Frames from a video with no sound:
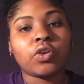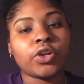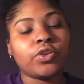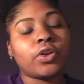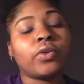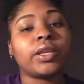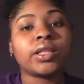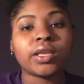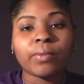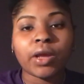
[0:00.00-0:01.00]
or you know
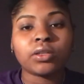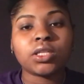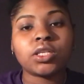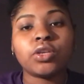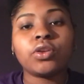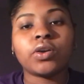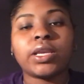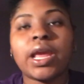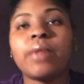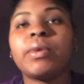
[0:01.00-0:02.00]
anything about nursing, you know
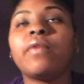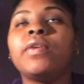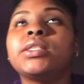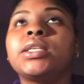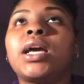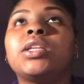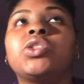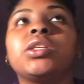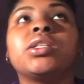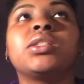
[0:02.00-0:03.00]
anatomy and
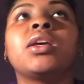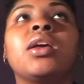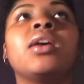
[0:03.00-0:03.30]
physiology is